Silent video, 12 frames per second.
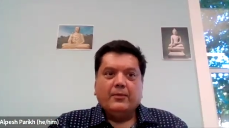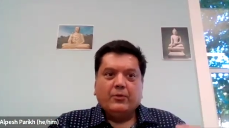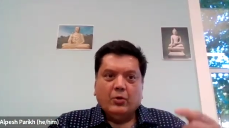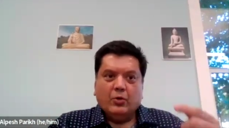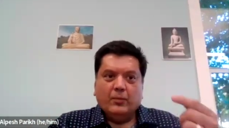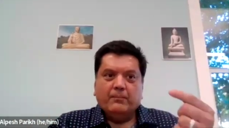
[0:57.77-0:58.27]

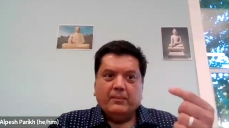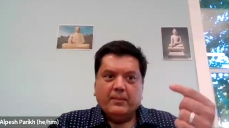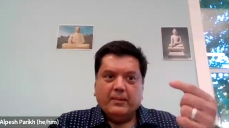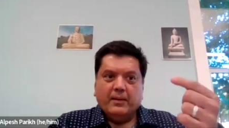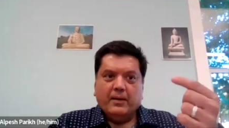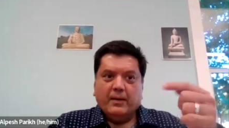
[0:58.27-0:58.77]
So
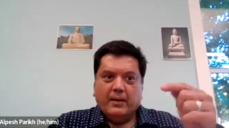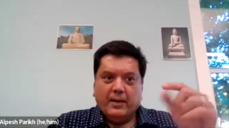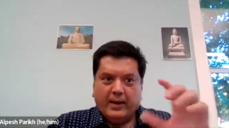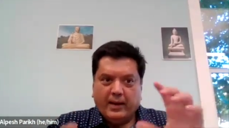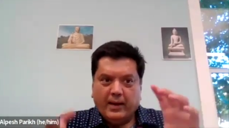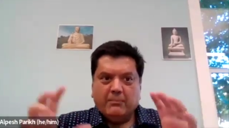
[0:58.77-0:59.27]

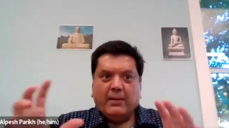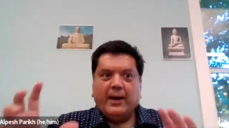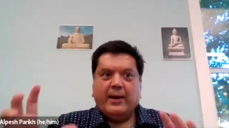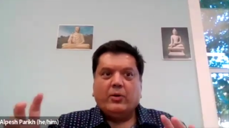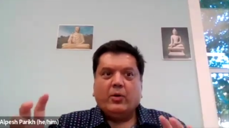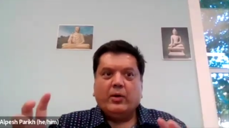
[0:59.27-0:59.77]
in
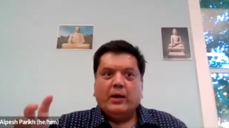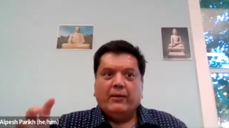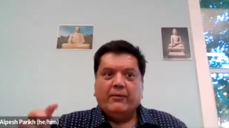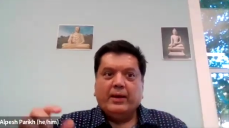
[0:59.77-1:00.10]
my talk